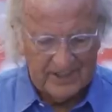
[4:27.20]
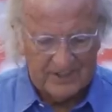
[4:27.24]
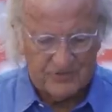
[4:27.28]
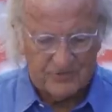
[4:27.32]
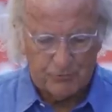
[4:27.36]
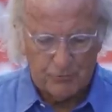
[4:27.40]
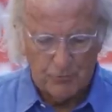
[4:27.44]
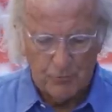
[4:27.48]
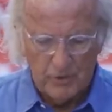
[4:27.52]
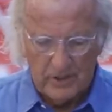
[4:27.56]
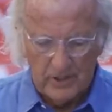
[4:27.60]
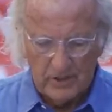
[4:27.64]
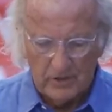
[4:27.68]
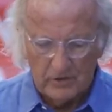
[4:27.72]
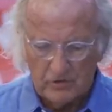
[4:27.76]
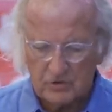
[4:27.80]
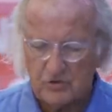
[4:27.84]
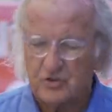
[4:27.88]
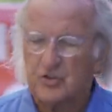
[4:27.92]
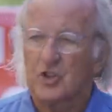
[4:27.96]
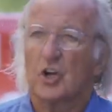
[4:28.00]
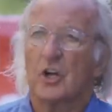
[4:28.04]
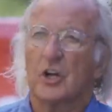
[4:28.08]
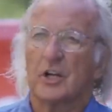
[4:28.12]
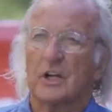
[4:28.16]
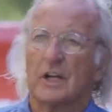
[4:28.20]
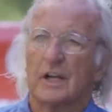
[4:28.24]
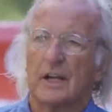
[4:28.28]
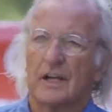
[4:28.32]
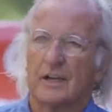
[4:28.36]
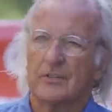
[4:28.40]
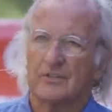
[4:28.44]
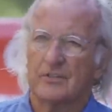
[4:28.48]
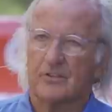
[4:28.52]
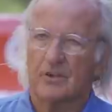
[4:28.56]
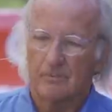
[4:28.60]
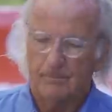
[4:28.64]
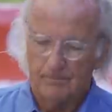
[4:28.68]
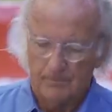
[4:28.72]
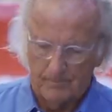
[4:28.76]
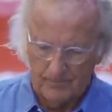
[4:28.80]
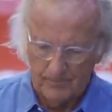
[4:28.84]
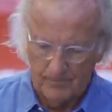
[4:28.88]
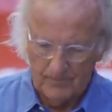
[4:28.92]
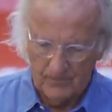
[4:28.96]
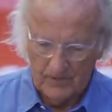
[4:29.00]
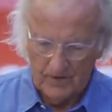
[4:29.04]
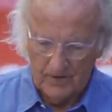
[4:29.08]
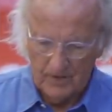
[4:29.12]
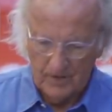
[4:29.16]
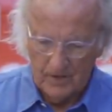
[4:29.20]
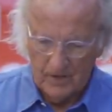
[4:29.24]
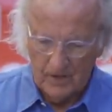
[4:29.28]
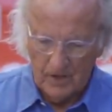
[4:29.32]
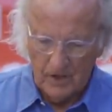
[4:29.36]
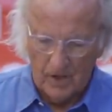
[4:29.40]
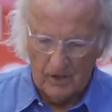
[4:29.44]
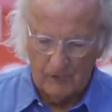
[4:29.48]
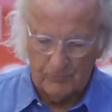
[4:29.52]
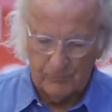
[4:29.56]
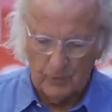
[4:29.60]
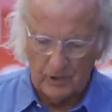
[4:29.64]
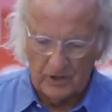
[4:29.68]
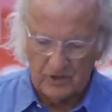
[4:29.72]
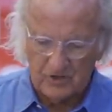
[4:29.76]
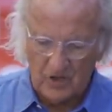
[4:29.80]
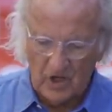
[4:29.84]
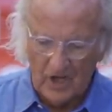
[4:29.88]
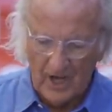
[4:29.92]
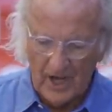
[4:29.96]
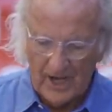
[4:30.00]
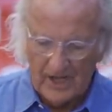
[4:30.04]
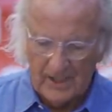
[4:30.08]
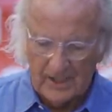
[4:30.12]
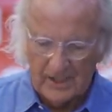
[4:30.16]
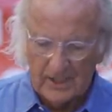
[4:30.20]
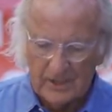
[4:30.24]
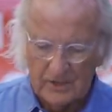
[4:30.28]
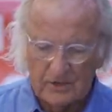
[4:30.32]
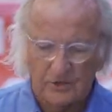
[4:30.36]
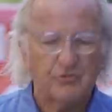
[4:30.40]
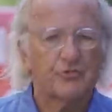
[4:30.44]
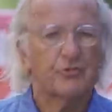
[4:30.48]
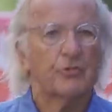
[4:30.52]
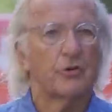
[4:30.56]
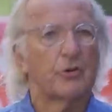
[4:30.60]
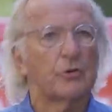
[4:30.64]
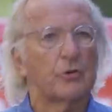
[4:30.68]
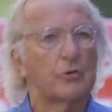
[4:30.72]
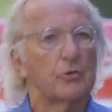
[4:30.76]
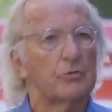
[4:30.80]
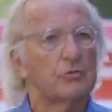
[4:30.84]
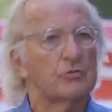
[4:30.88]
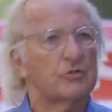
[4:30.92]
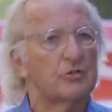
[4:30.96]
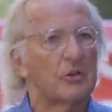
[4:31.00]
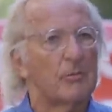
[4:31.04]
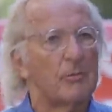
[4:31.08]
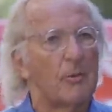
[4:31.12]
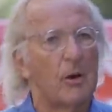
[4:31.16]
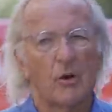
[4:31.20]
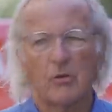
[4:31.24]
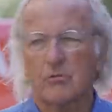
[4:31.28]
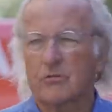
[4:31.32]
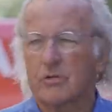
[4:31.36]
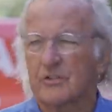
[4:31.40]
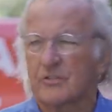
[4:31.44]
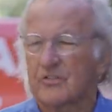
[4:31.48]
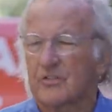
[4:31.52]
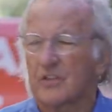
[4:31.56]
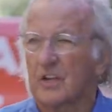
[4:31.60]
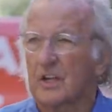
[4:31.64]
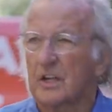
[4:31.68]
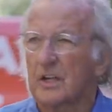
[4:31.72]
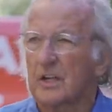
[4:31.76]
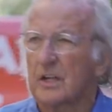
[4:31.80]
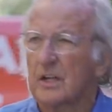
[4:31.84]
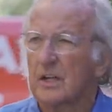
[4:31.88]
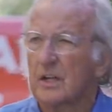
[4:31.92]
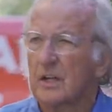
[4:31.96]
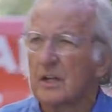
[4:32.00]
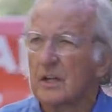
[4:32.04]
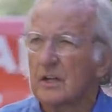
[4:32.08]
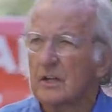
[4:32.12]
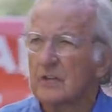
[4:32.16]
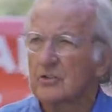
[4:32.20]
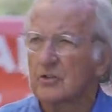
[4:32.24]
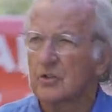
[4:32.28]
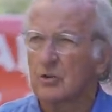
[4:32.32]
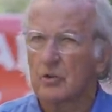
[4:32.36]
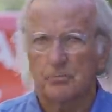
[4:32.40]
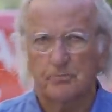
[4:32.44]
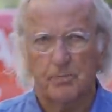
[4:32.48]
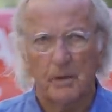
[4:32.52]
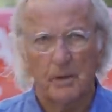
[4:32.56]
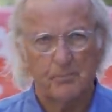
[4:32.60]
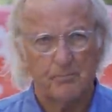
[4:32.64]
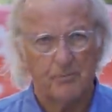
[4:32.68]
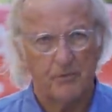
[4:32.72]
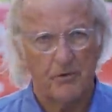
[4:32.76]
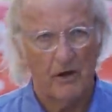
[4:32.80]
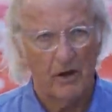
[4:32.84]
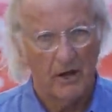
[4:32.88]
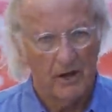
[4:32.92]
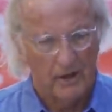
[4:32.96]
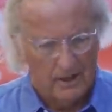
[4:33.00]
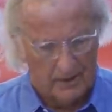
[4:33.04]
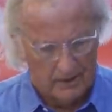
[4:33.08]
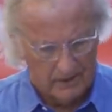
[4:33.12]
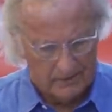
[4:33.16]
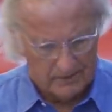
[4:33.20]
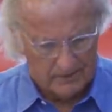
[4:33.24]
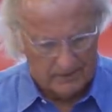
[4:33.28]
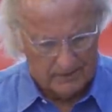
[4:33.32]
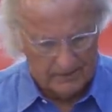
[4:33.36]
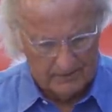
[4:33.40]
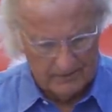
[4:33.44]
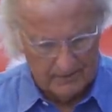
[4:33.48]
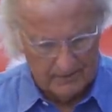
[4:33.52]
is real journalism of which any true democracy should be proud.